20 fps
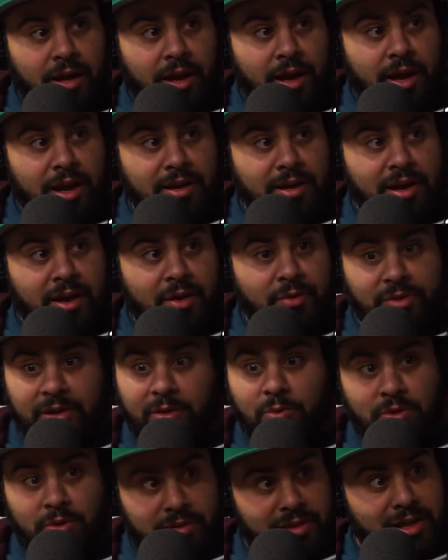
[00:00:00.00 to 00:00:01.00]
And I was
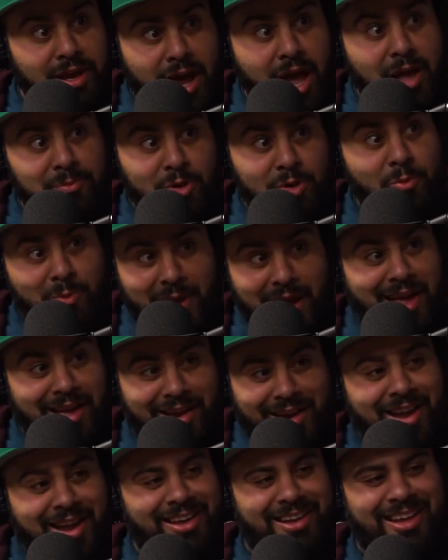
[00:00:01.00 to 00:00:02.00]
like, well, then I'm your
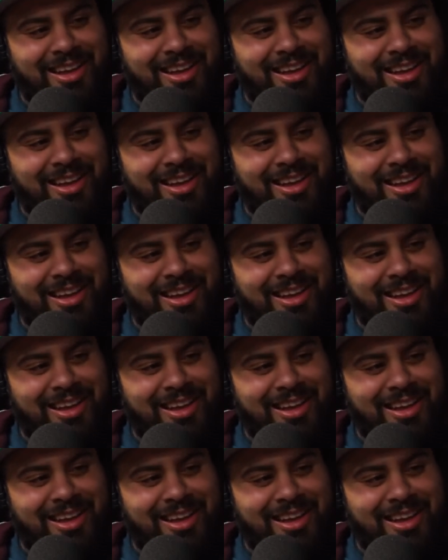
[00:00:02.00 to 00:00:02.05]
man.